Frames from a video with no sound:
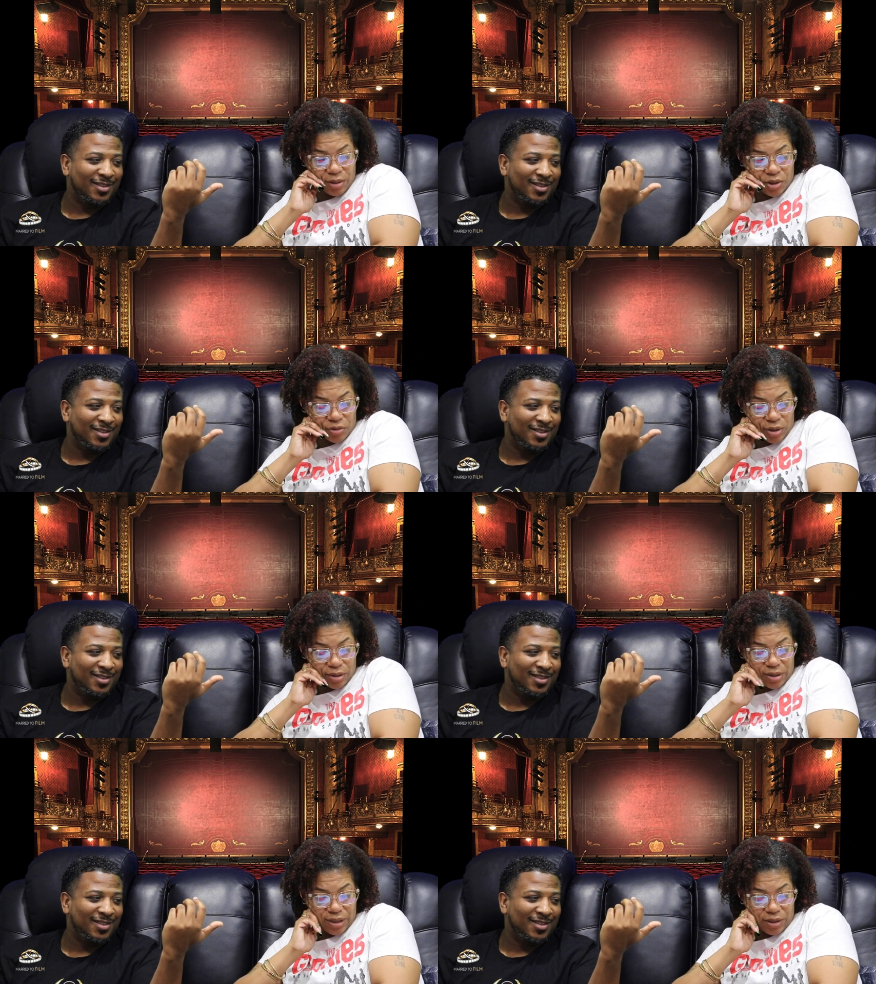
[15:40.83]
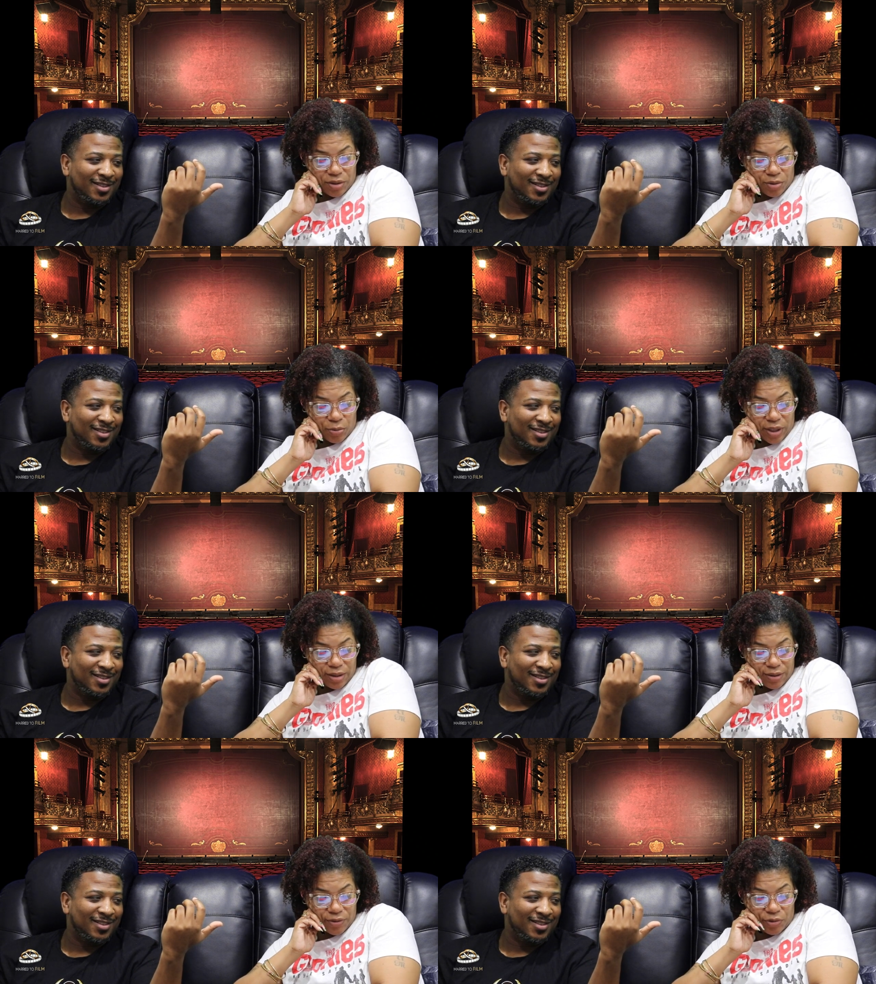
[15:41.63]
Speaker 1: Struggle is nature's ways
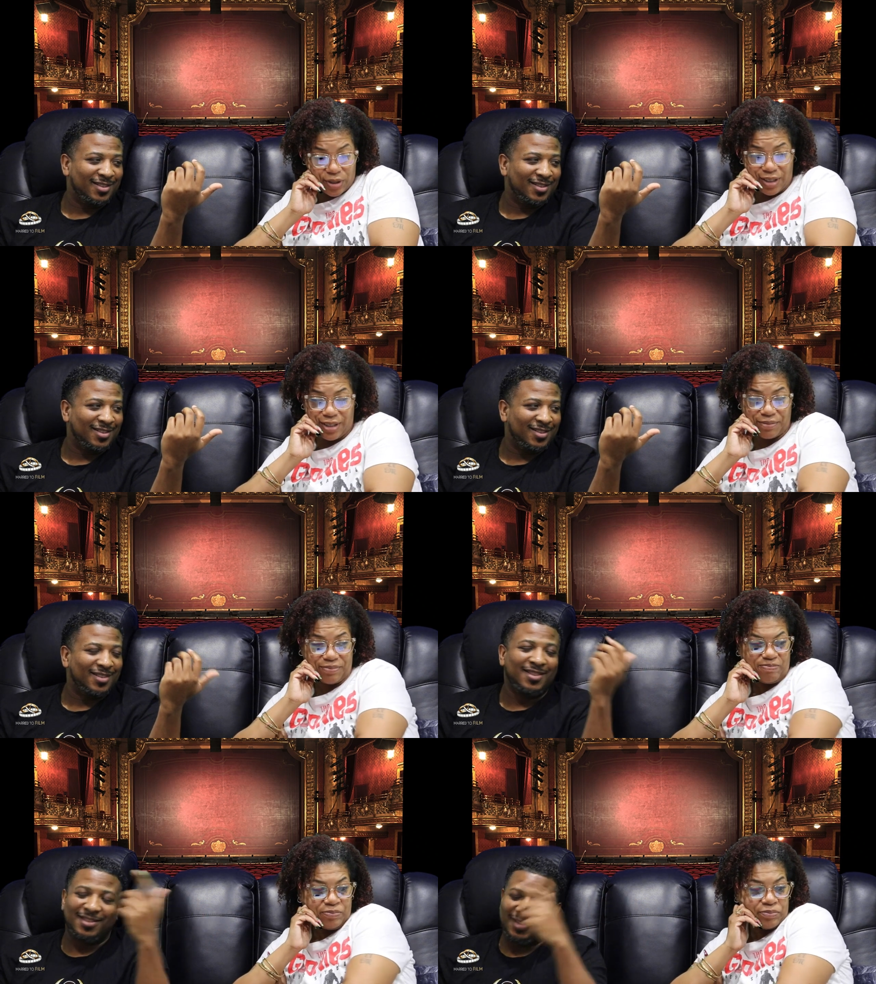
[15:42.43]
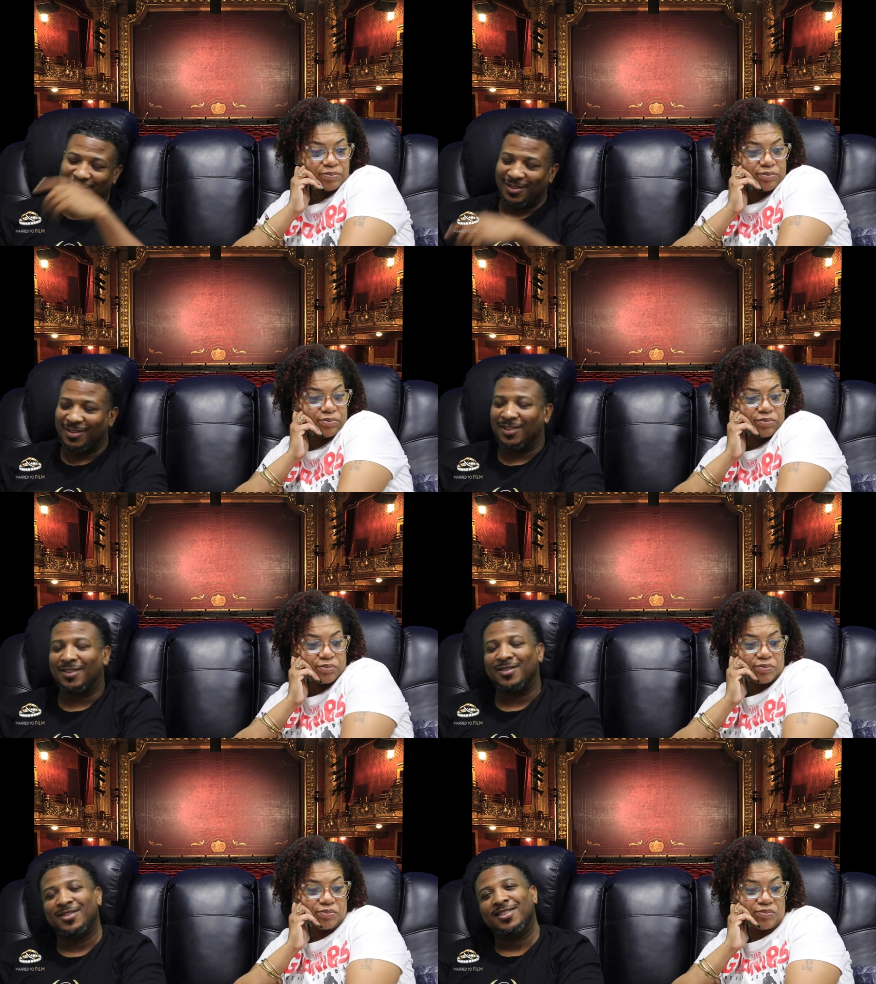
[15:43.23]
of strengthening.
Speaker 2: There you go.
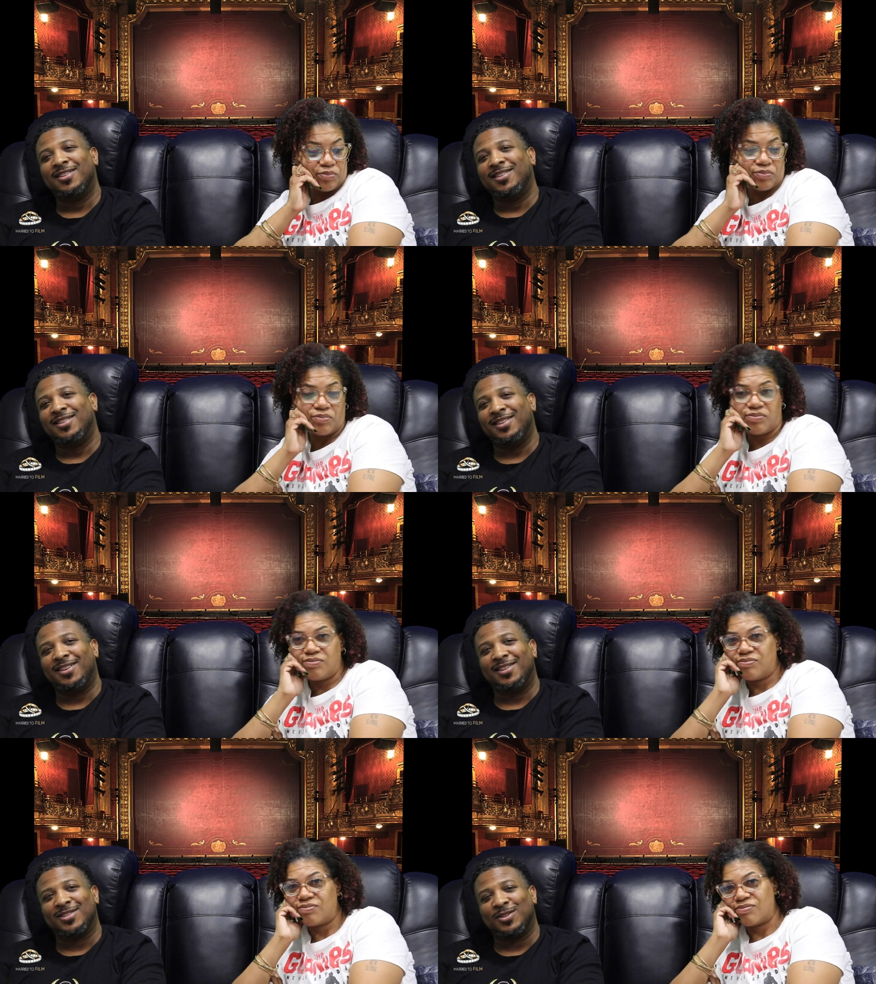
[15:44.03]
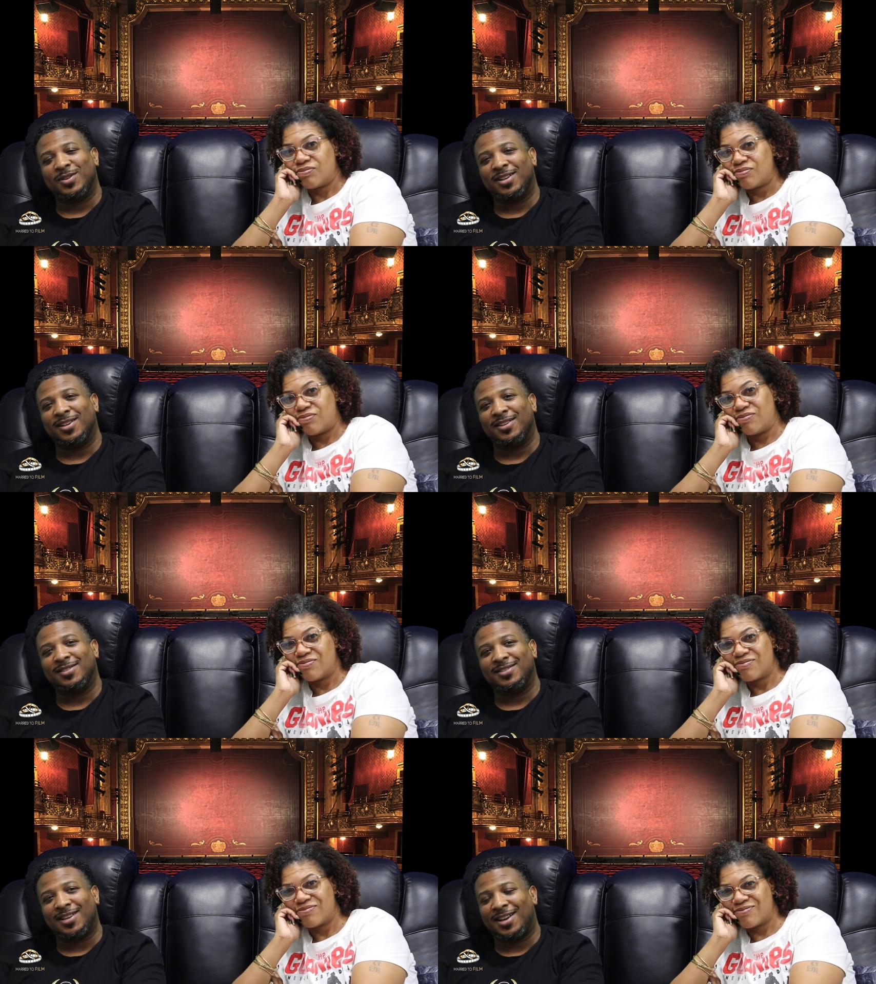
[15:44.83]
Yeah, so
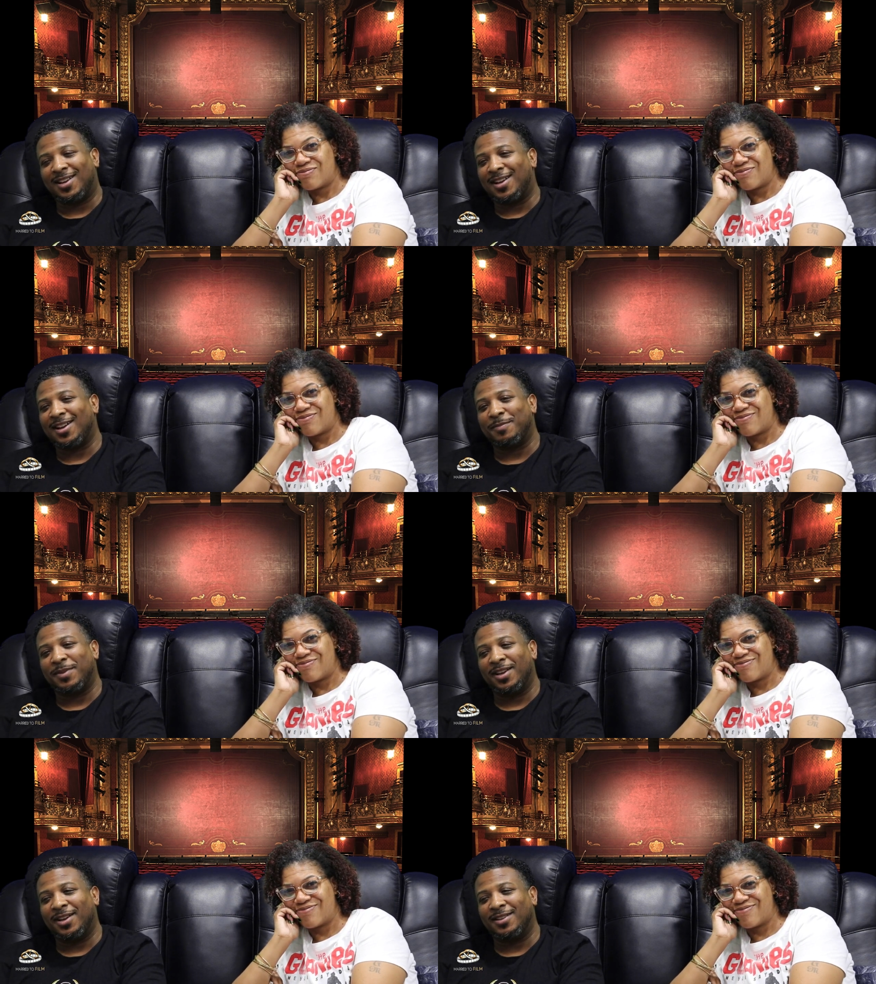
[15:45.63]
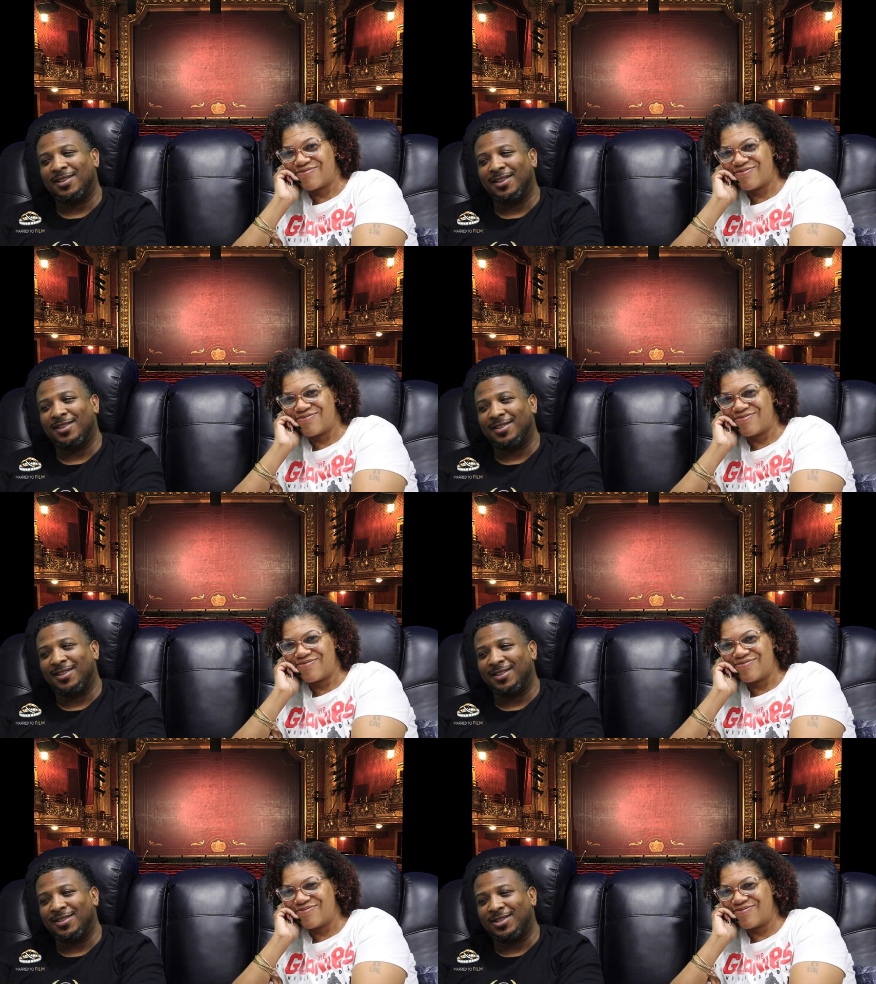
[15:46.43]
John Locke, man, did a
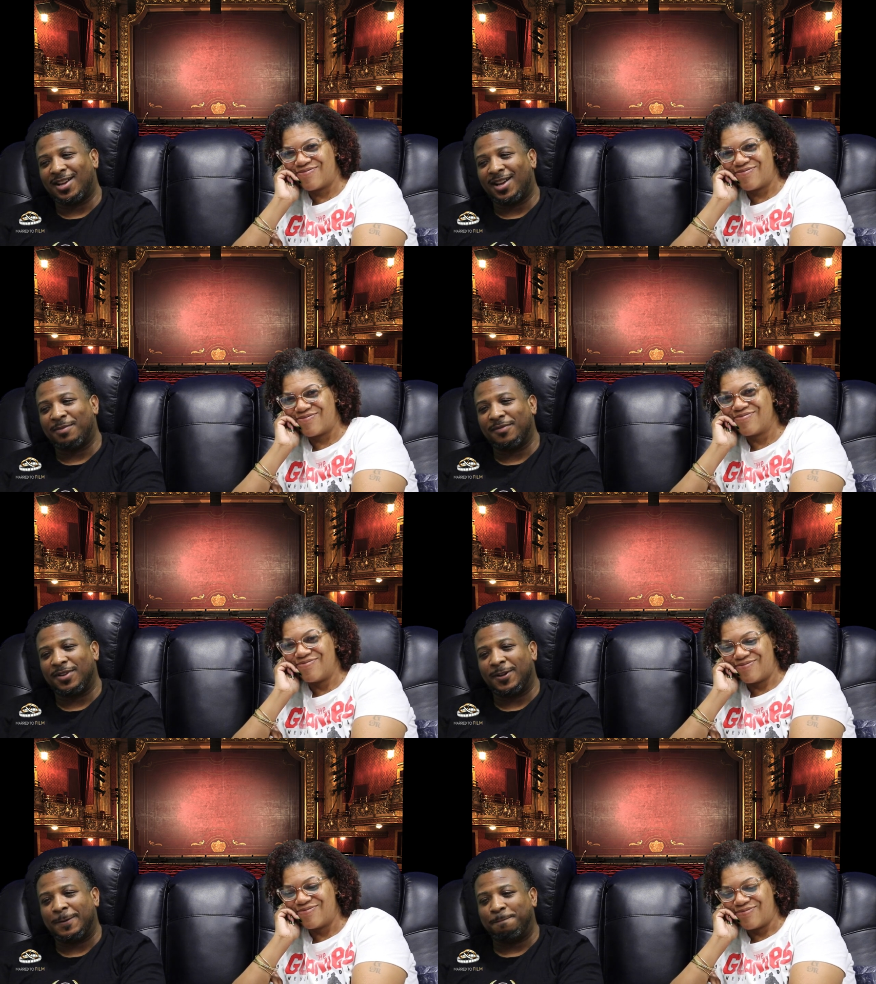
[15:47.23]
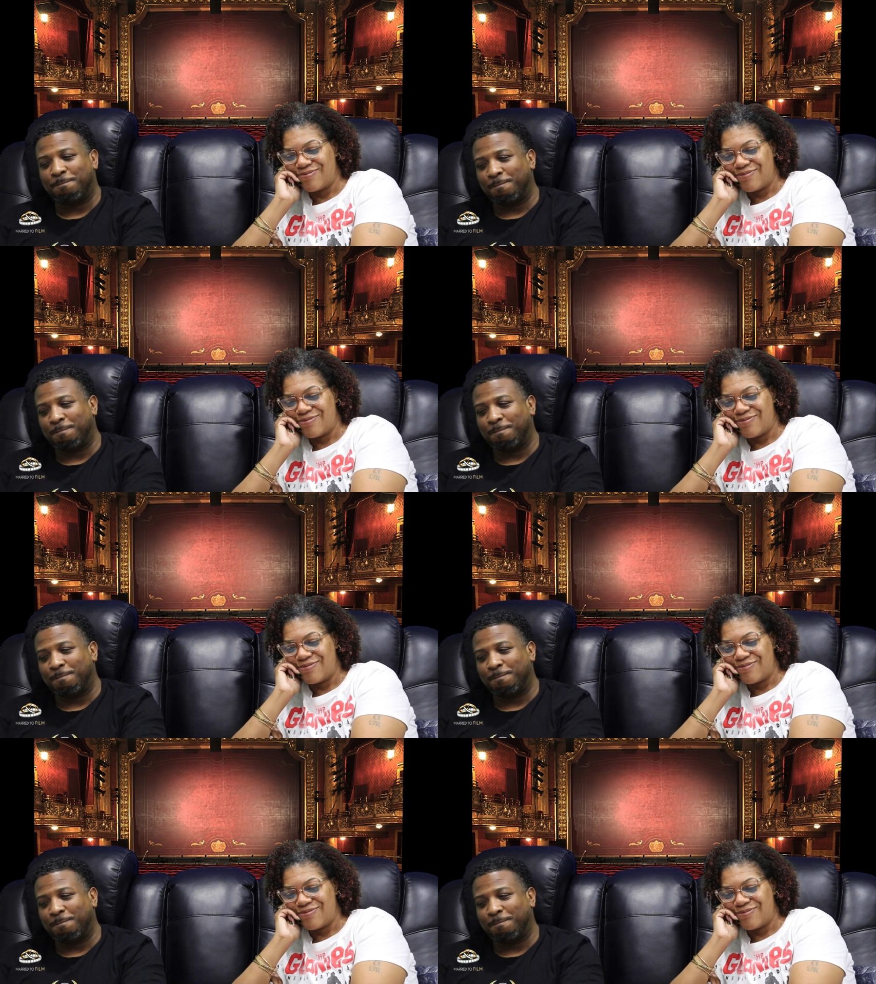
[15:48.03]
good job of...